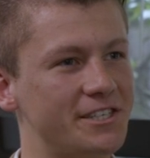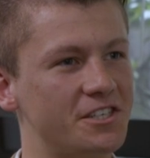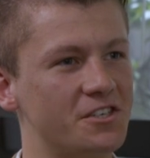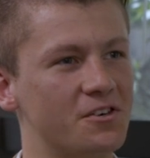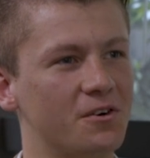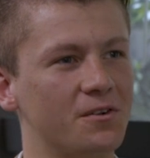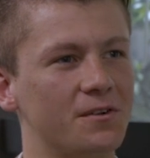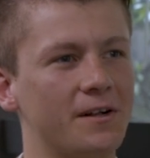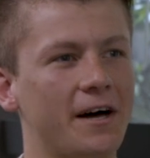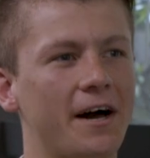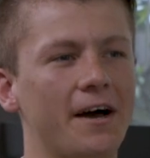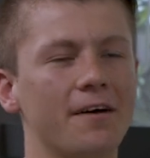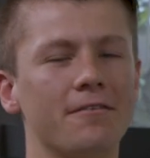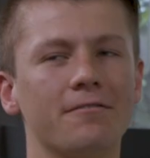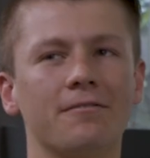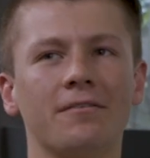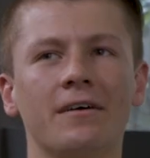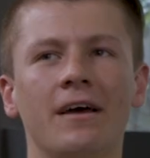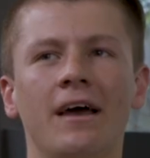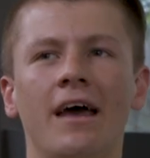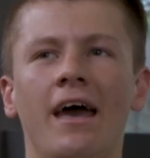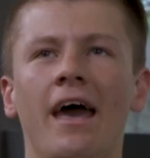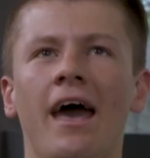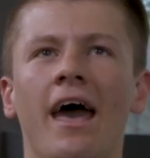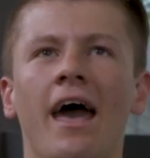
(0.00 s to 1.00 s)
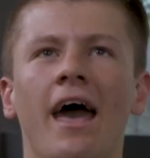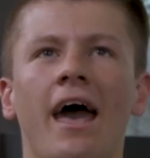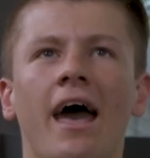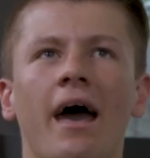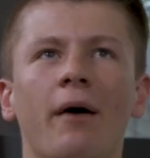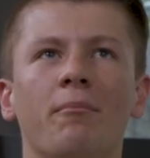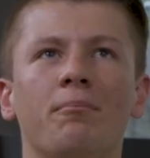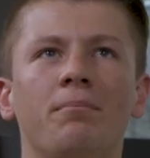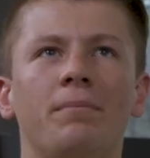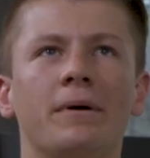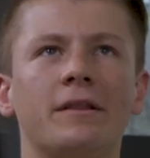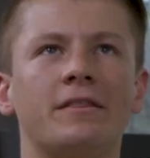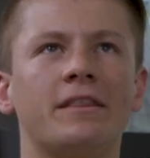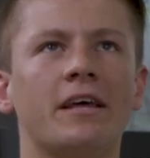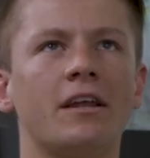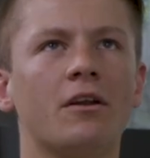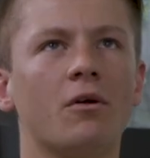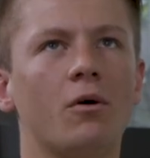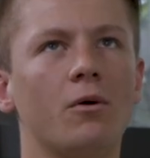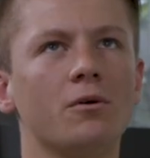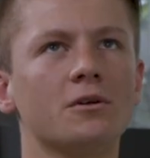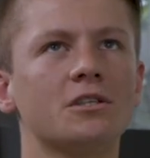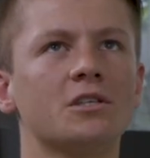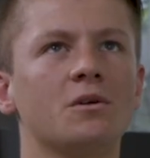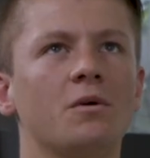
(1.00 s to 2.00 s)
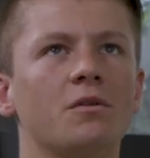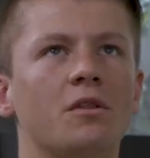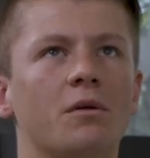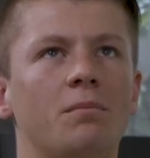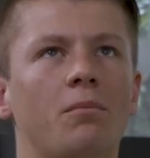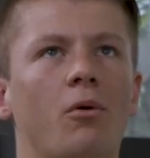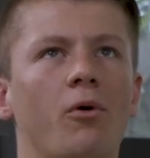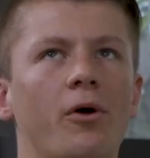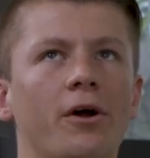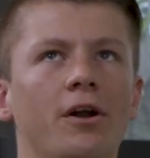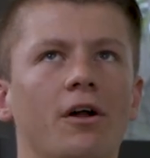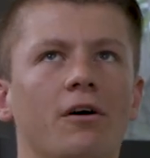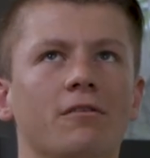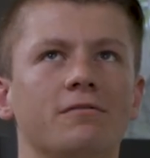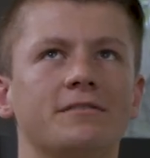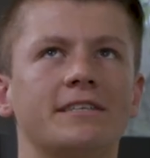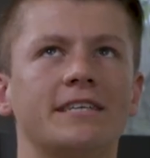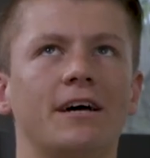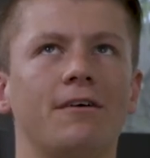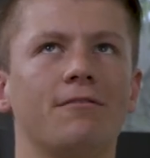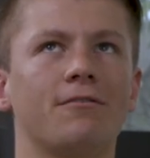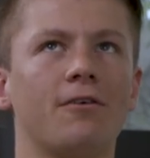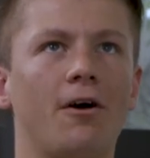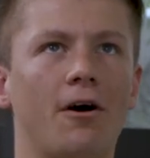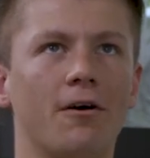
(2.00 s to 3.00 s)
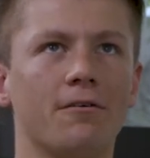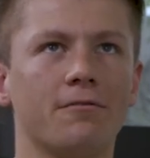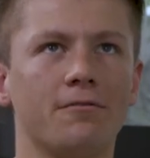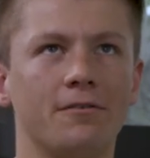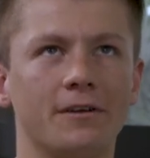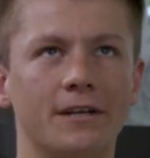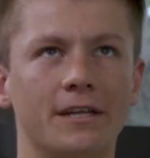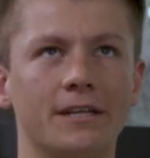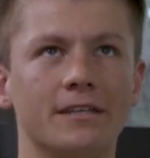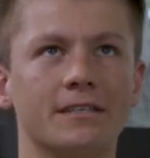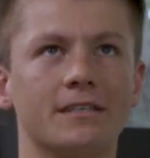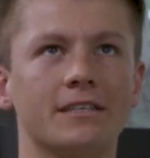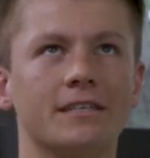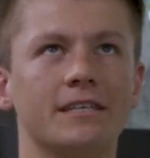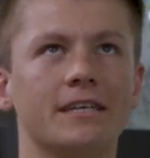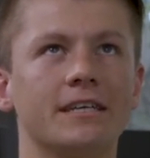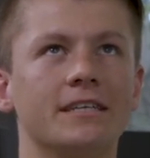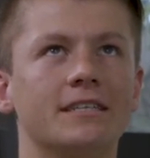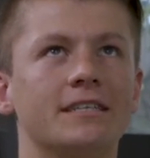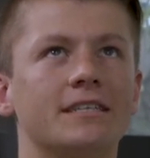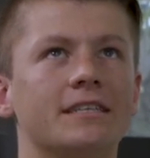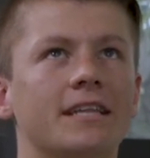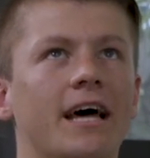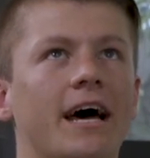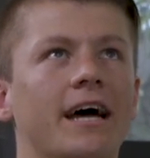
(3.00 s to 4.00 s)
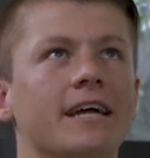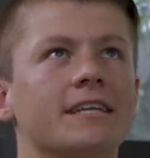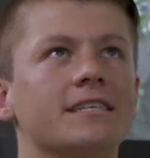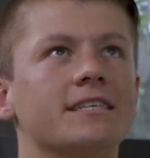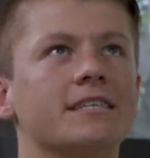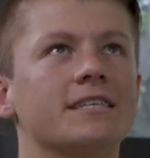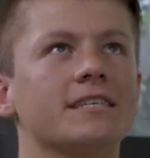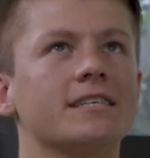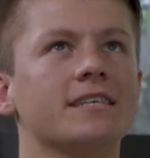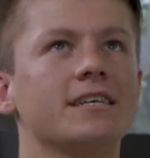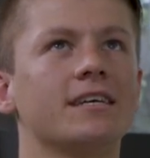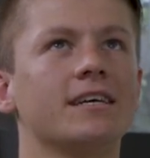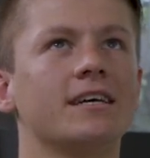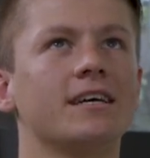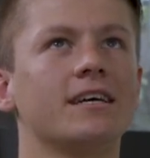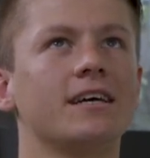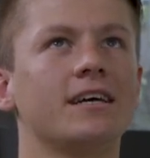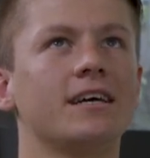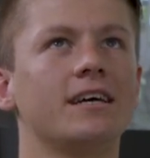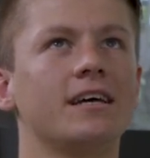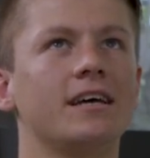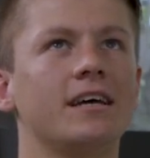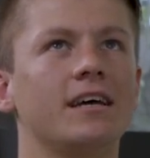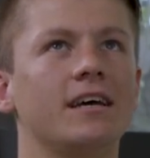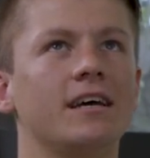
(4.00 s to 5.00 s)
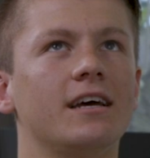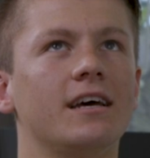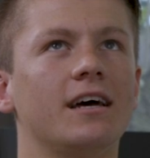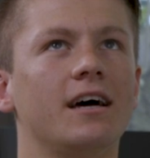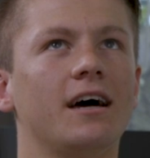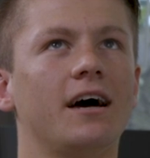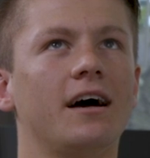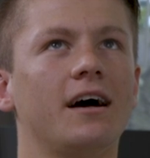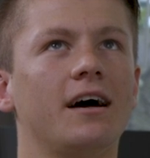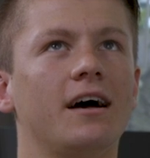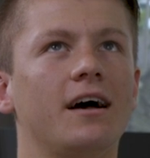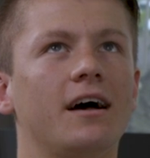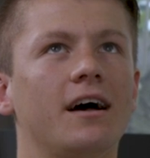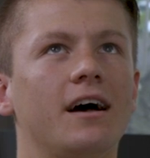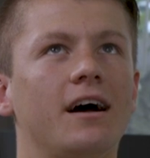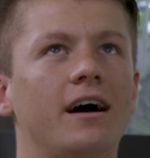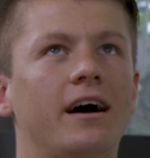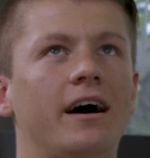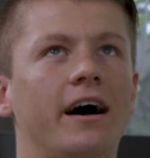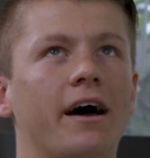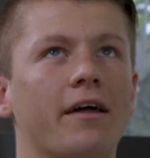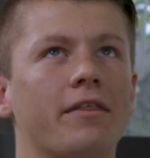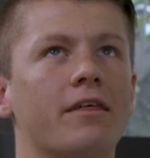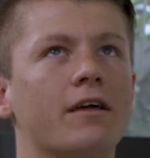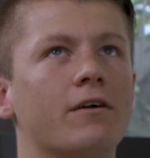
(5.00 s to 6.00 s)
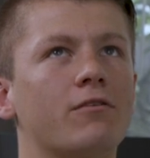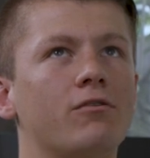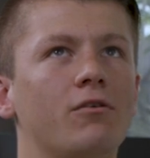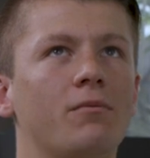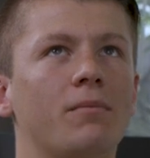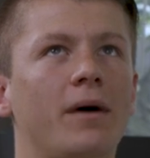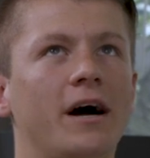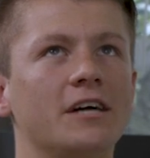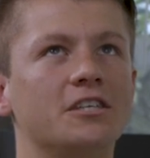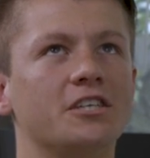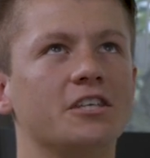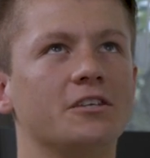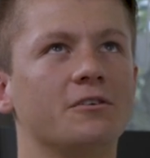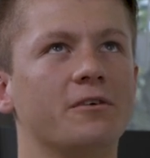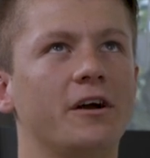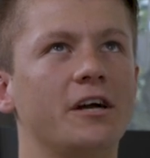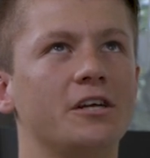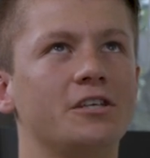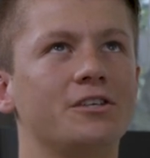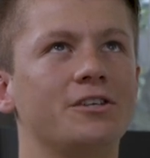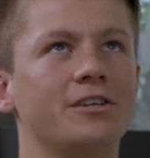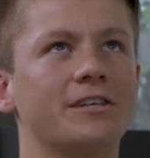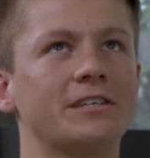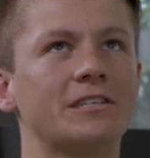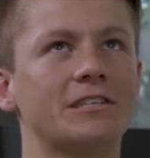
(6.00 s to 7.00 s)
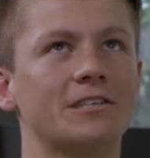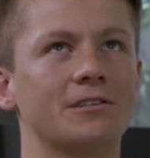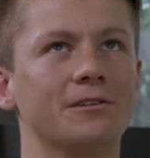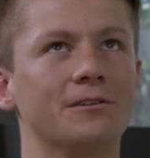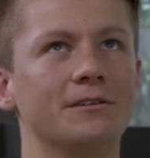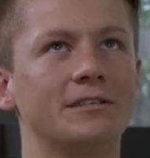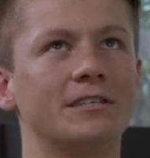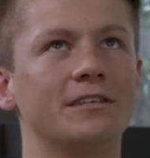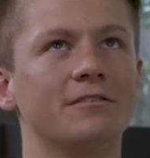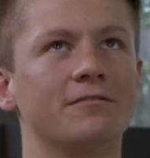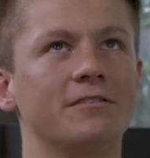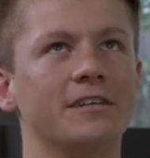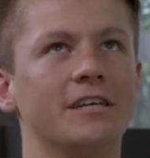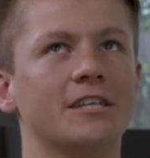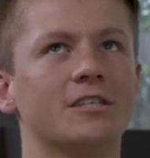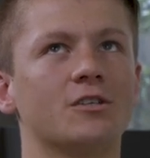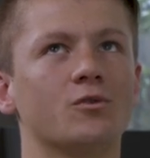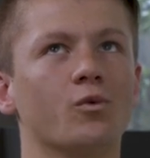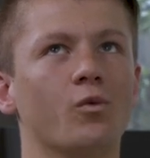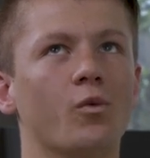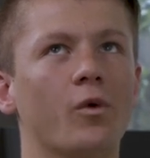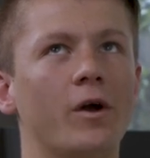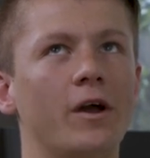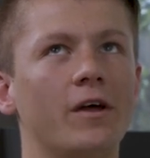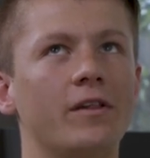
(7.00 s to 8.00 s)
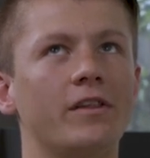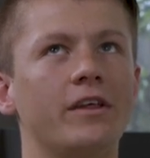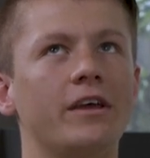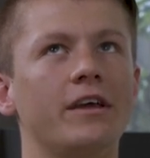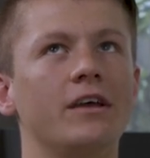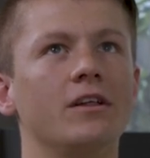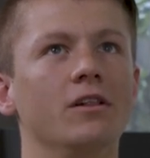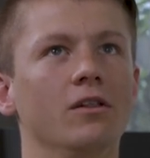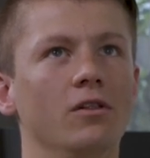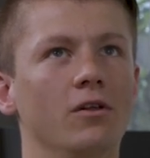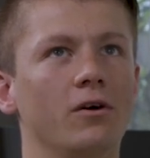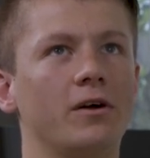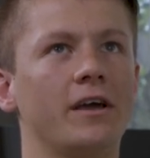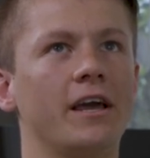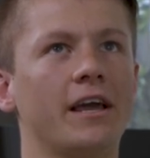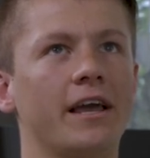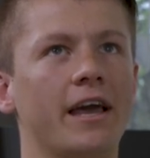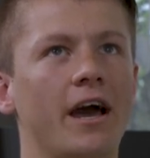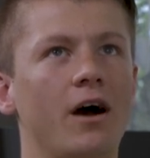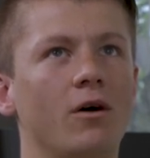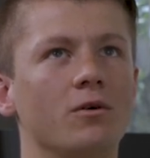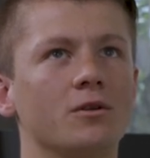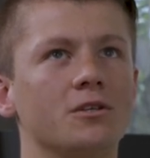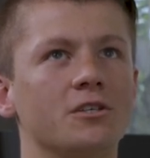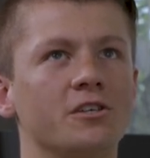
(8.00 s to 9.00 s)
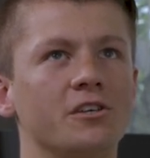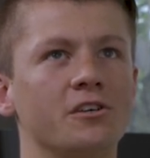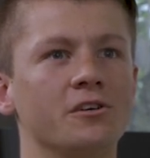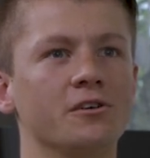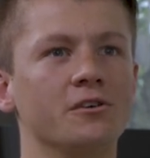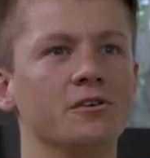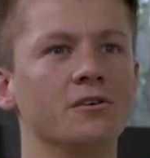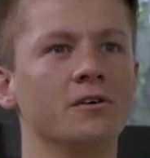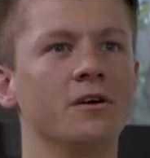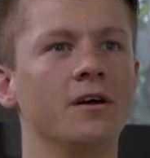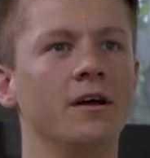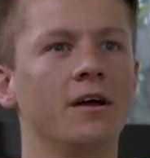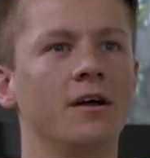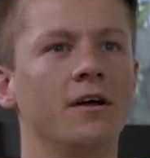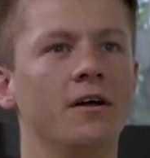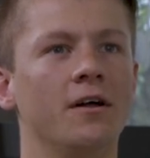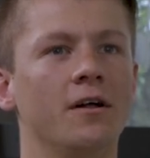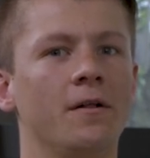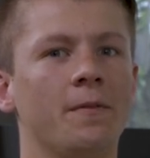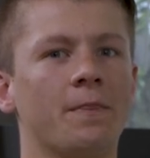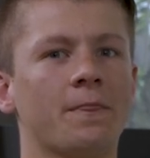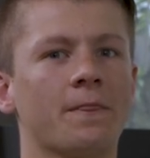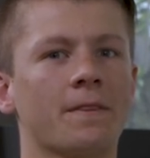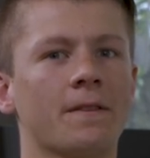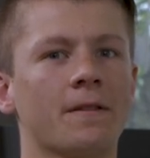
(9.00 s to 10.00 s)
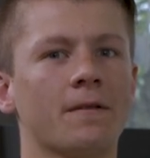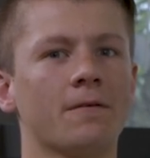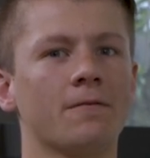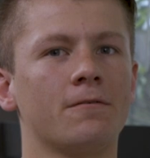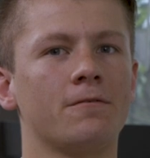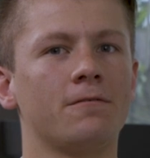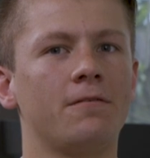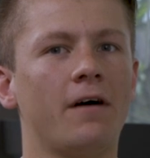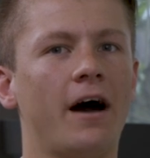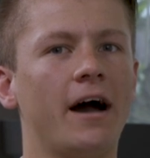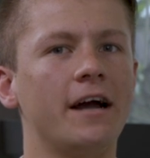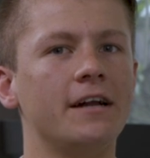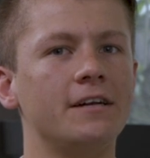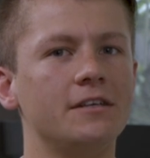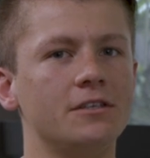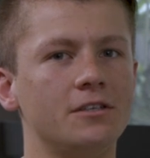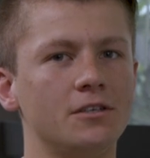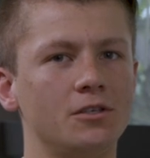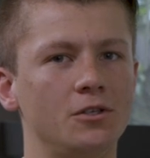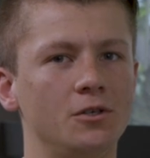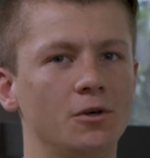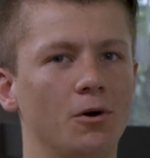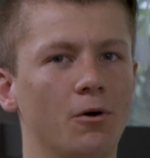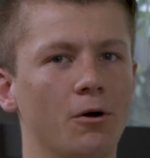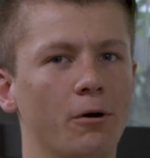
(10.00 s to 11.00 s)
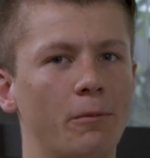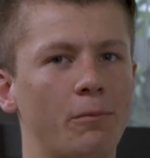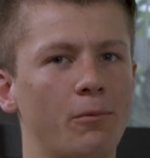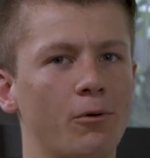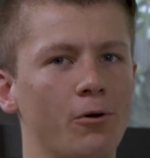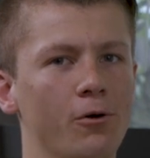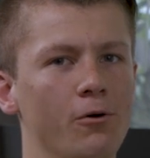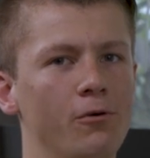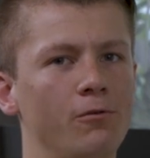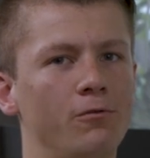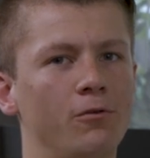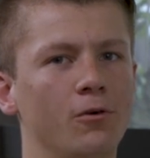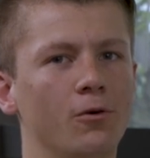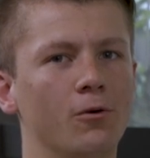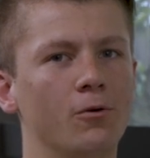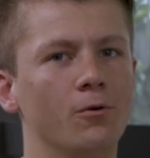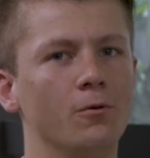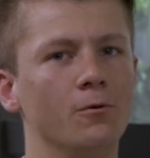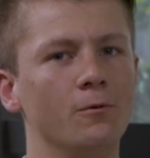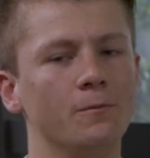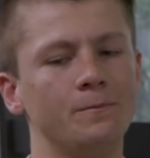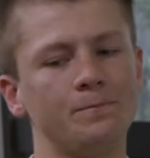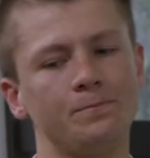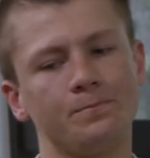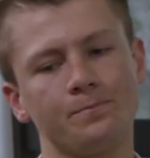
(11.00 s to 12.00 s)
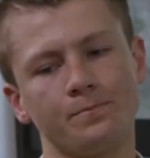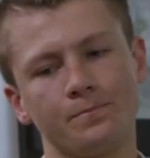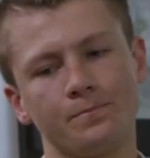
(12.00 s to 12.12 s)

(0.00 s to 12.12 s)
to your life. But then also on the point of self-confidence is that I think for my generation exclusively, it's really looking how to find your approval